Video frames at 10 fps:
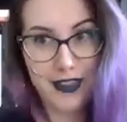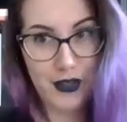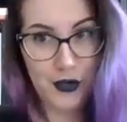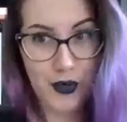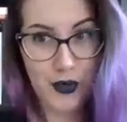
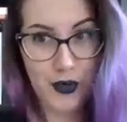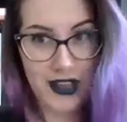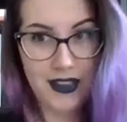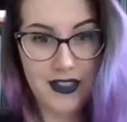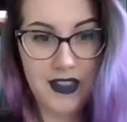tour
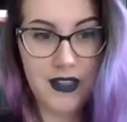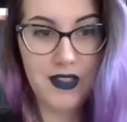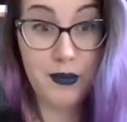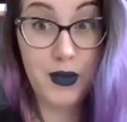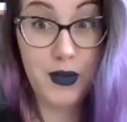as
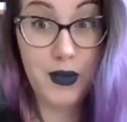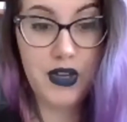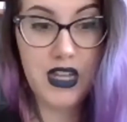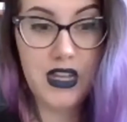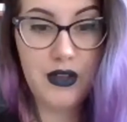the
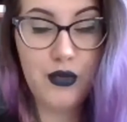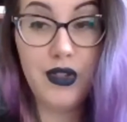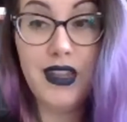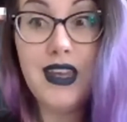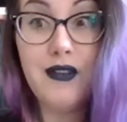Beauty Who
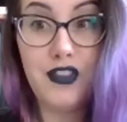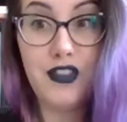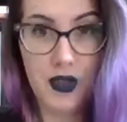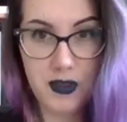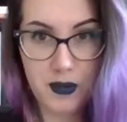Lives
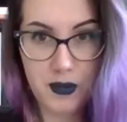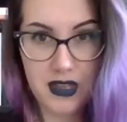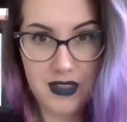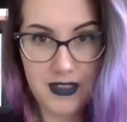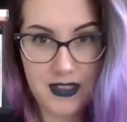with the
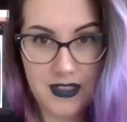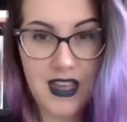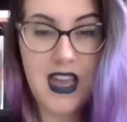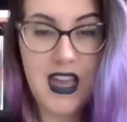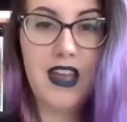Beasts.
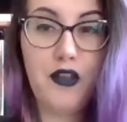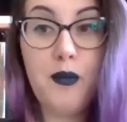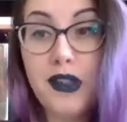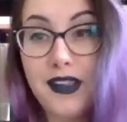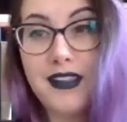And so
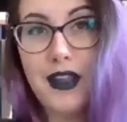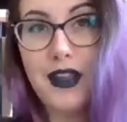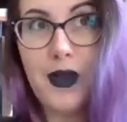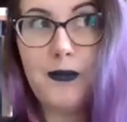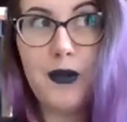Millicent
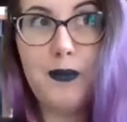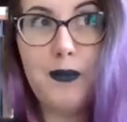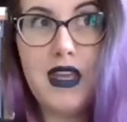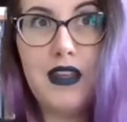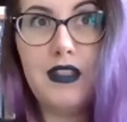went from
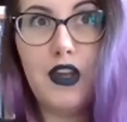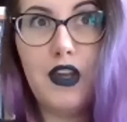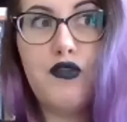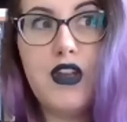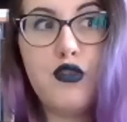being the
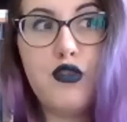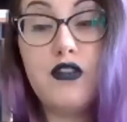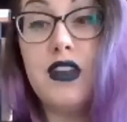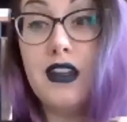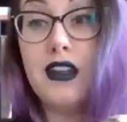
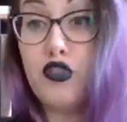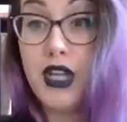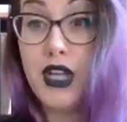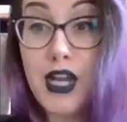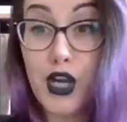creature's
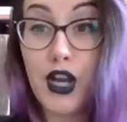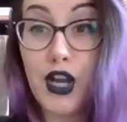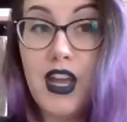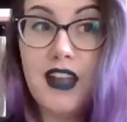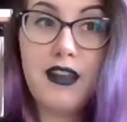creator
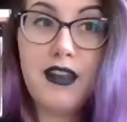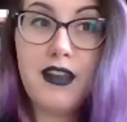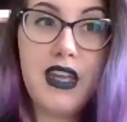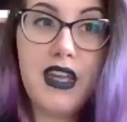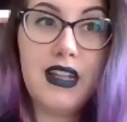to
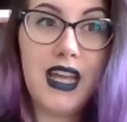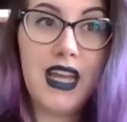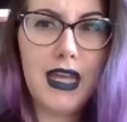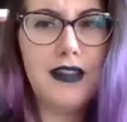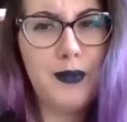being like
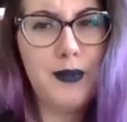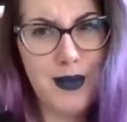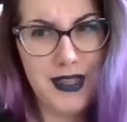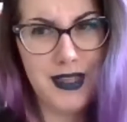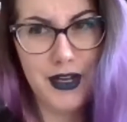his
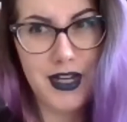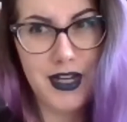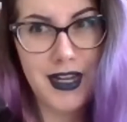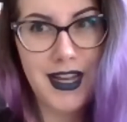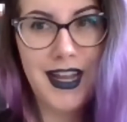
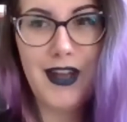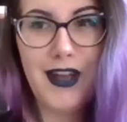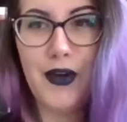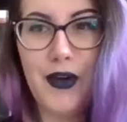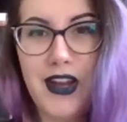babysitter
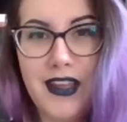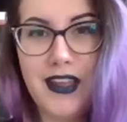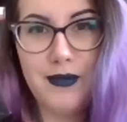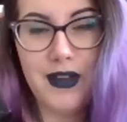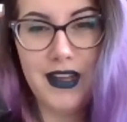or
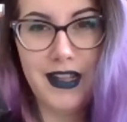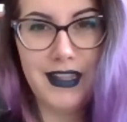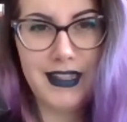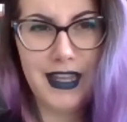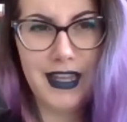his
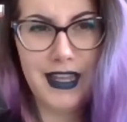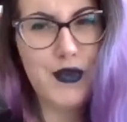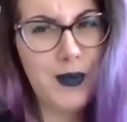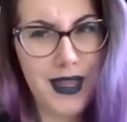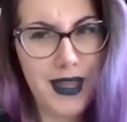like
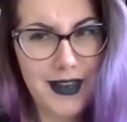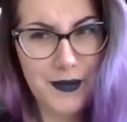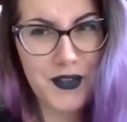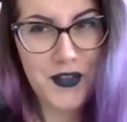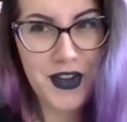roommate. It
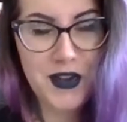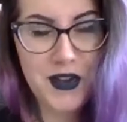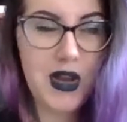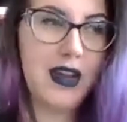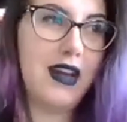was very
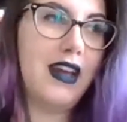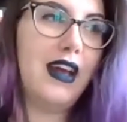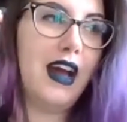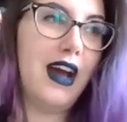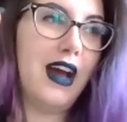weird.
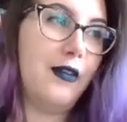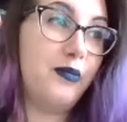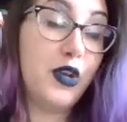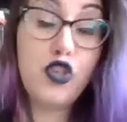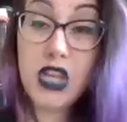
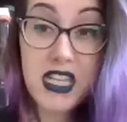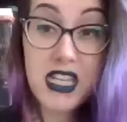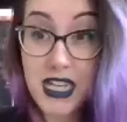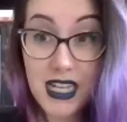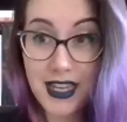But she
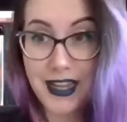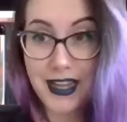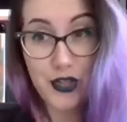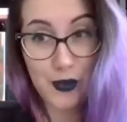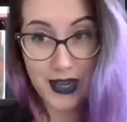did it,
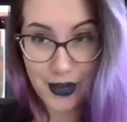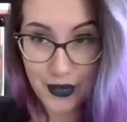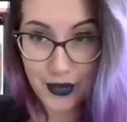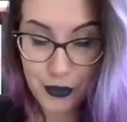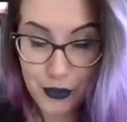and she went out
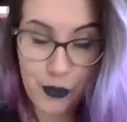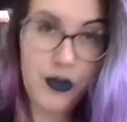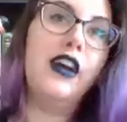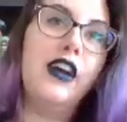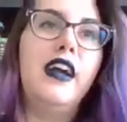on tour